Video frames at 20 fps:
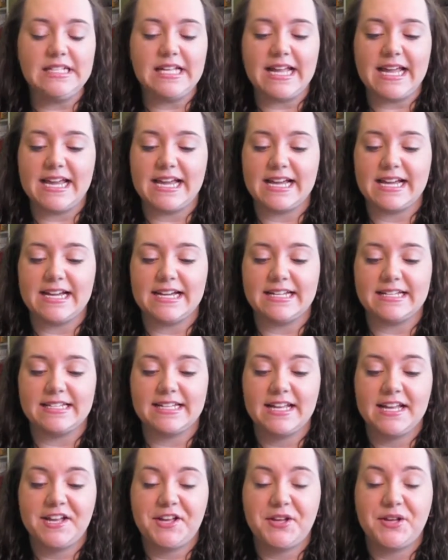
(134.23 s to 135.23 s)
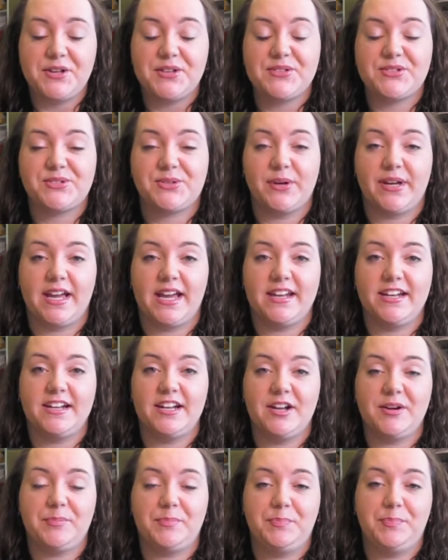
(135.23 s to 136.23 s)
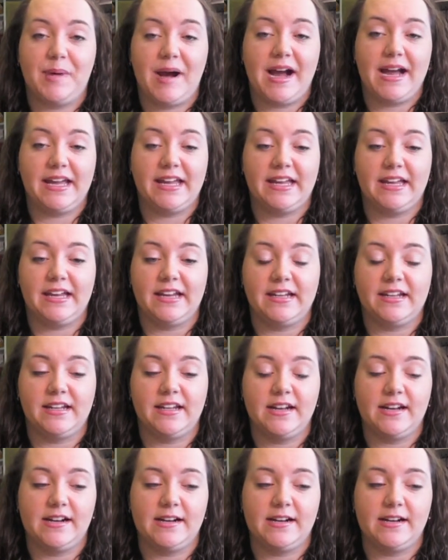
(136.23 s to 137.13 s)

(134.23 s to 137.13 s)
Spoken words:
And so I ended up buying